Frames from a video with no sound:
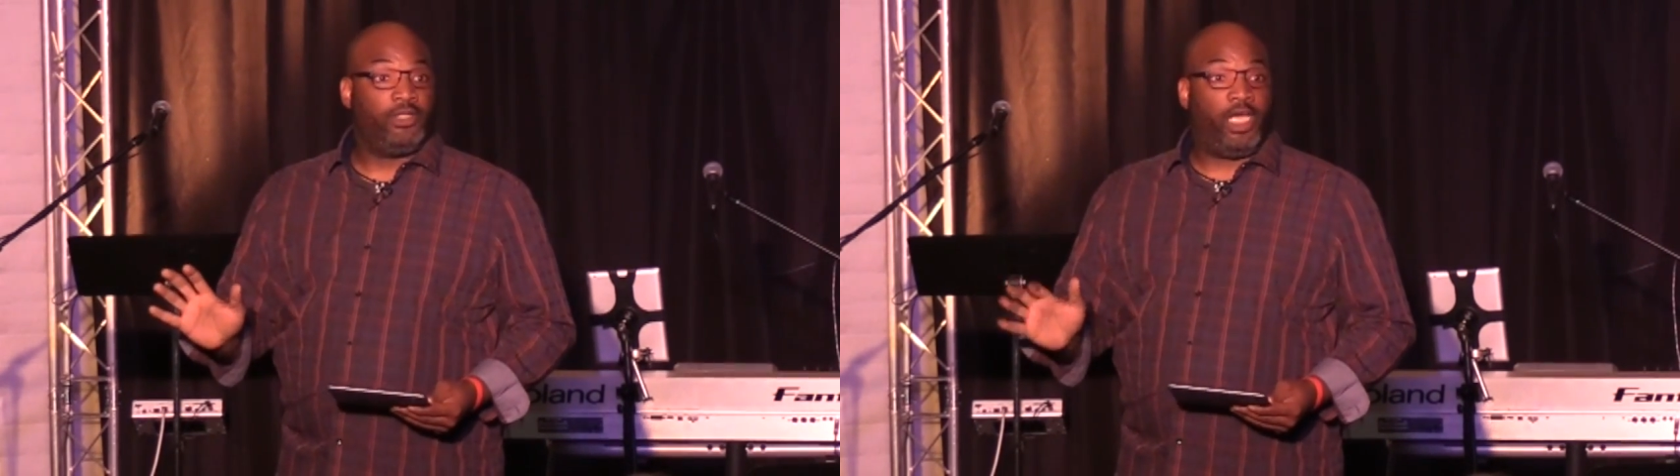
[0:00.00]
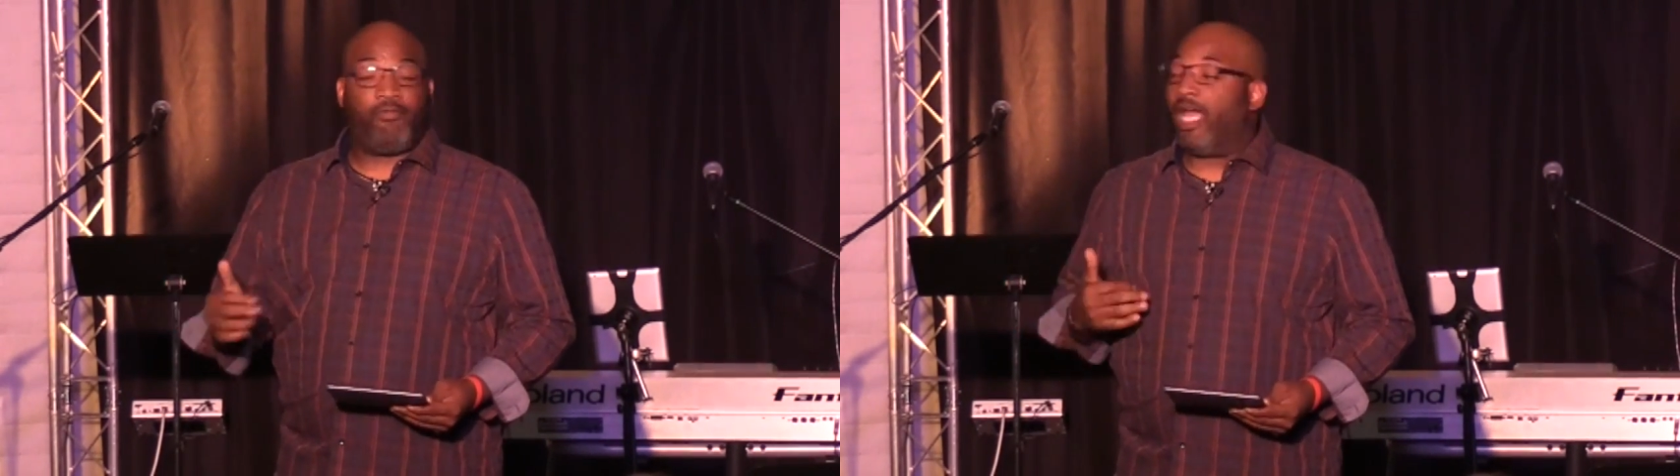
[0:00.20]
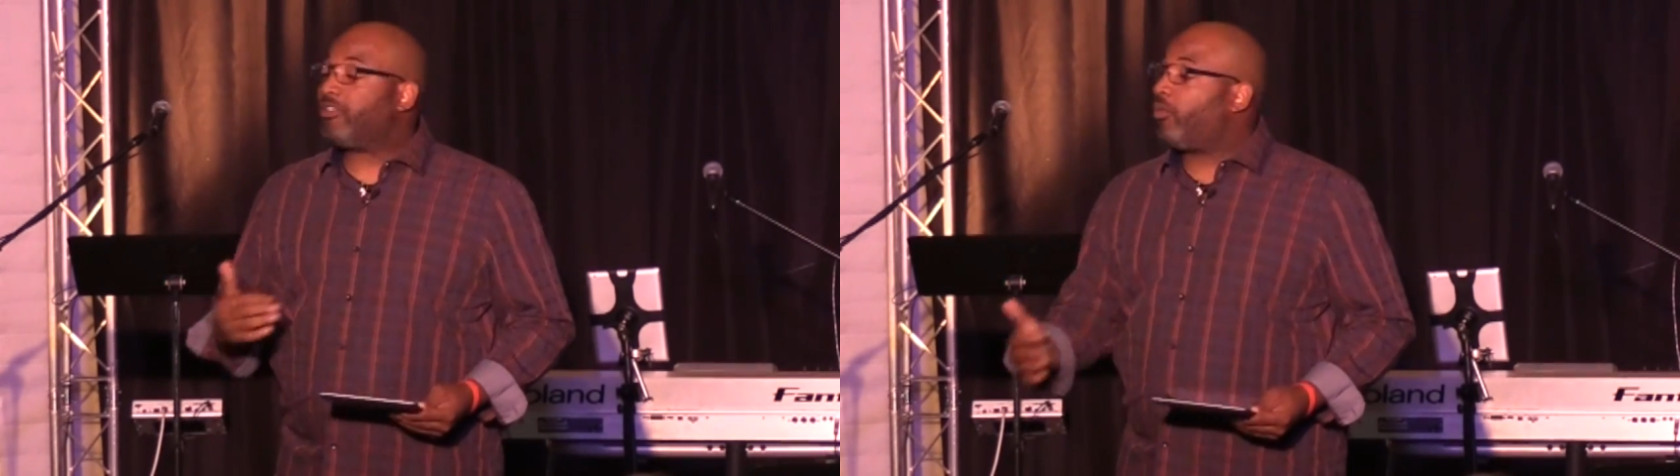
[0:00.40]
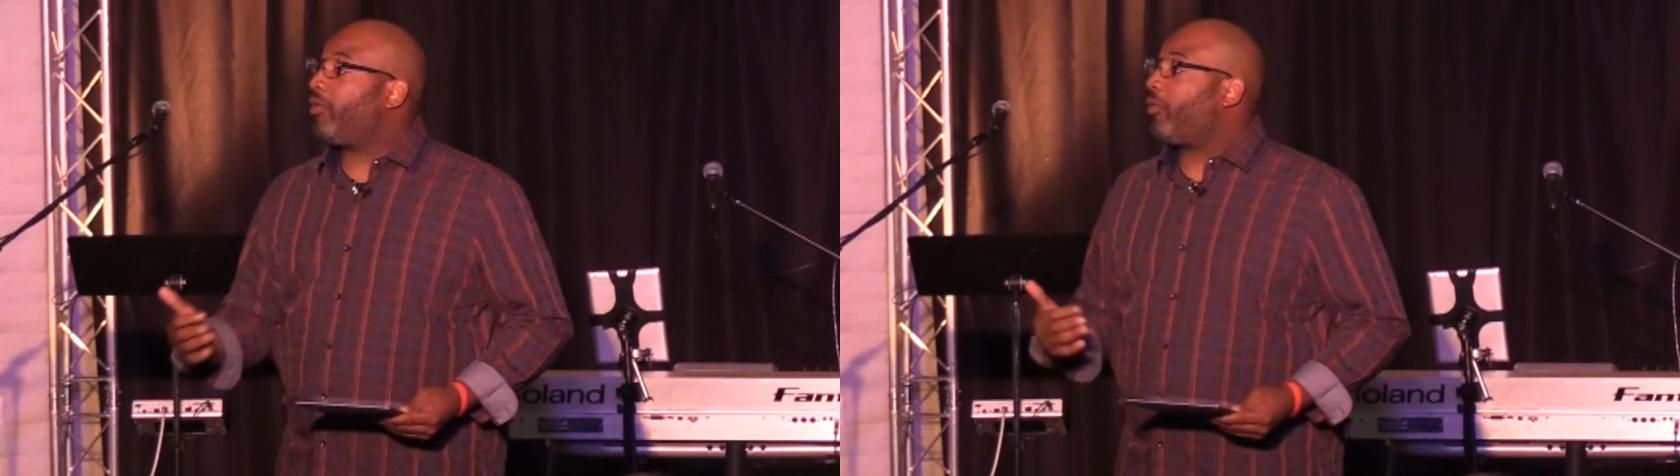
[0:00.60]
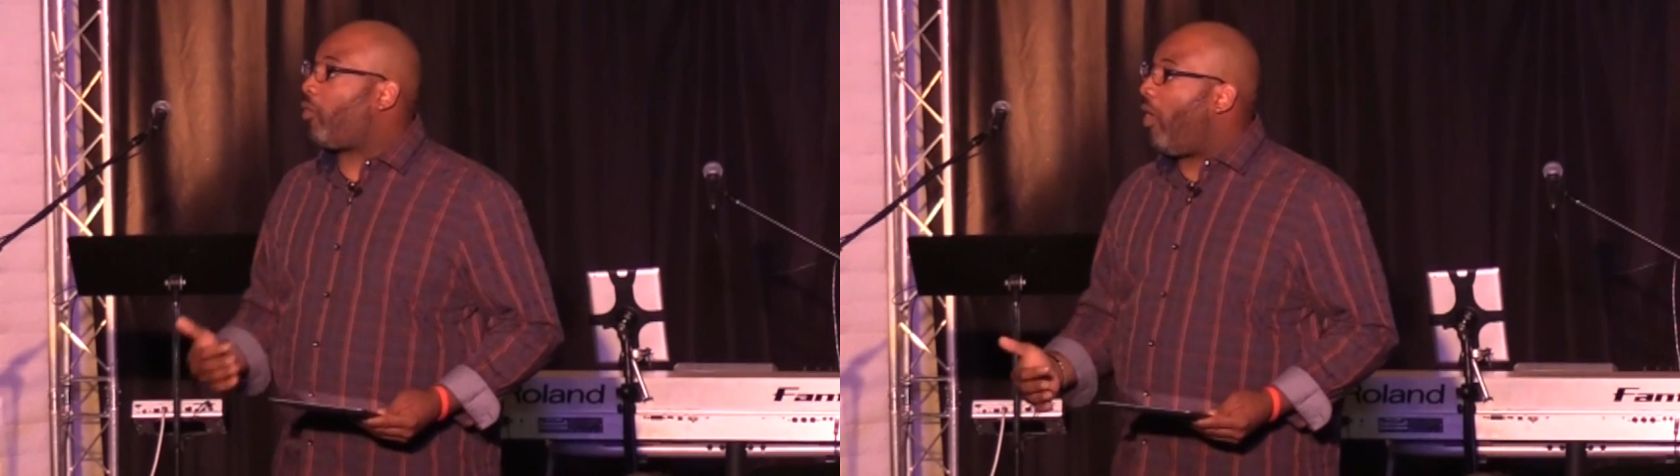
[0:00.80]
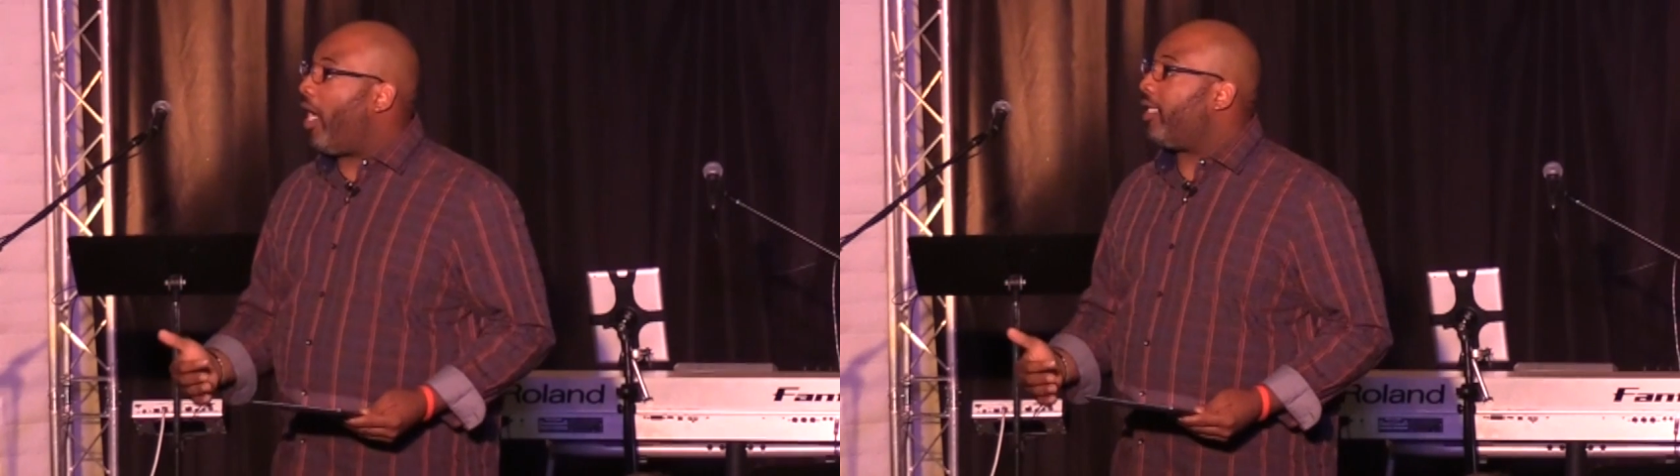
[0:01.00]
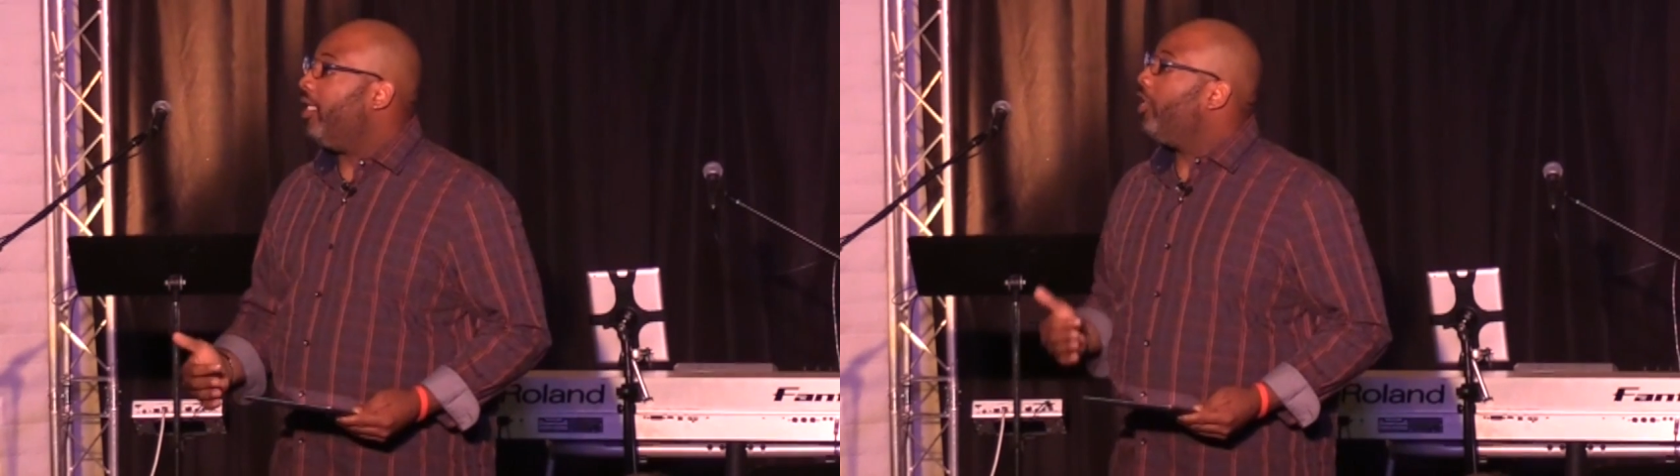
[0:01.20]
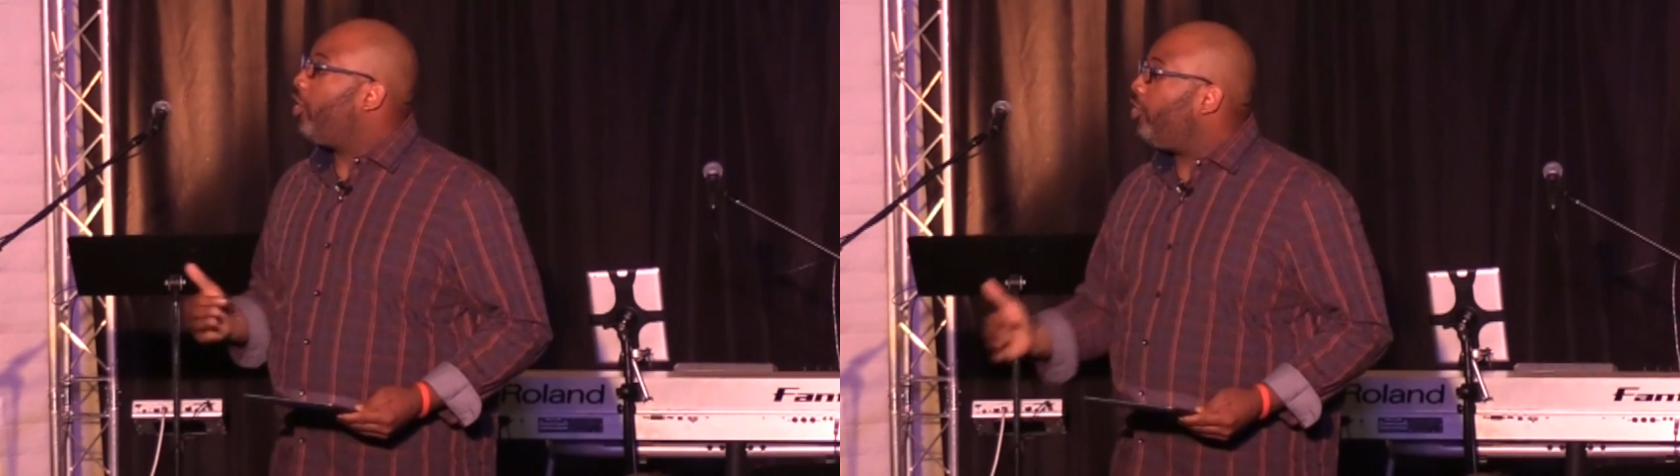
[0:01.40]
If that's what it required,
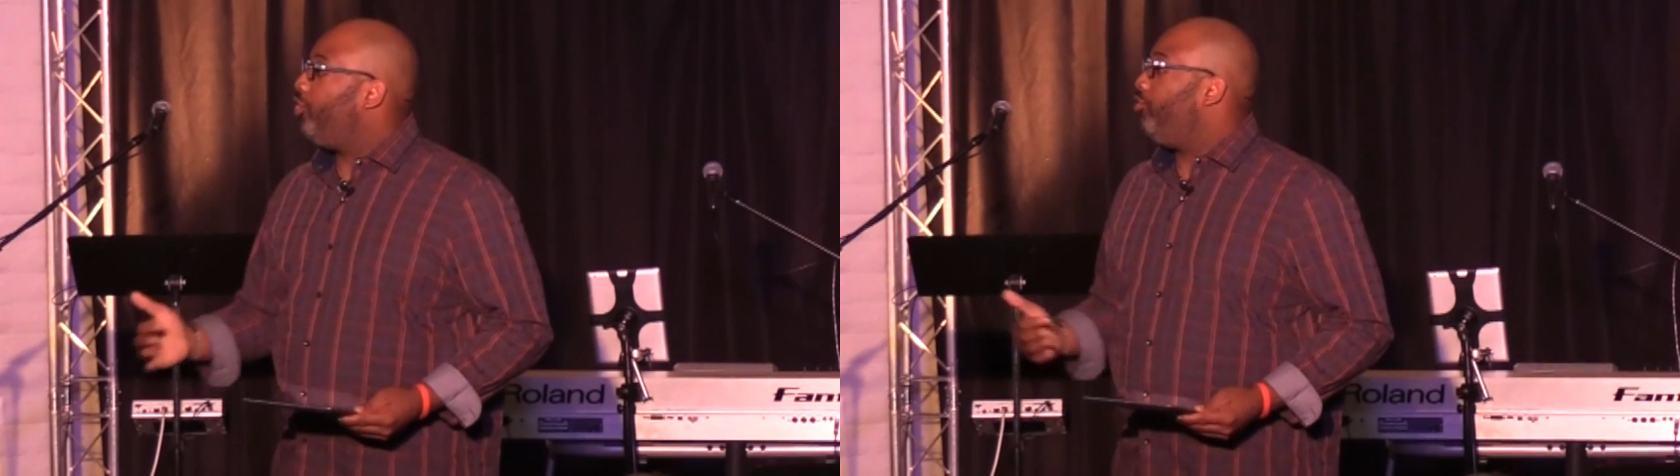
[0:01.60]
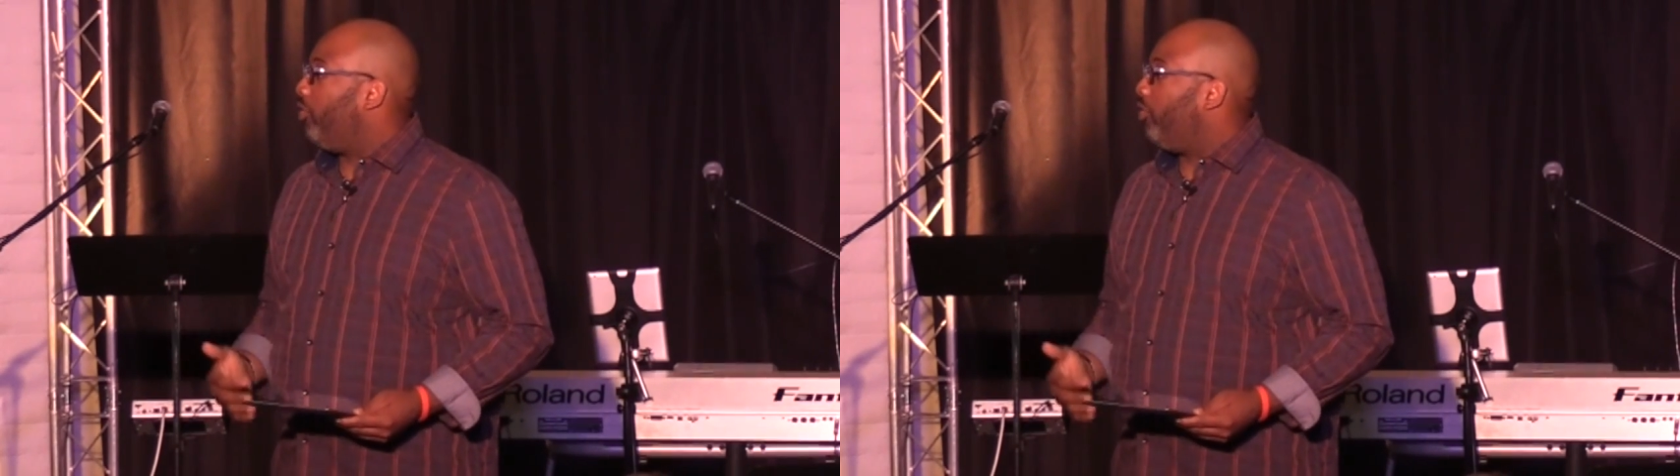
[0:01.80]
could you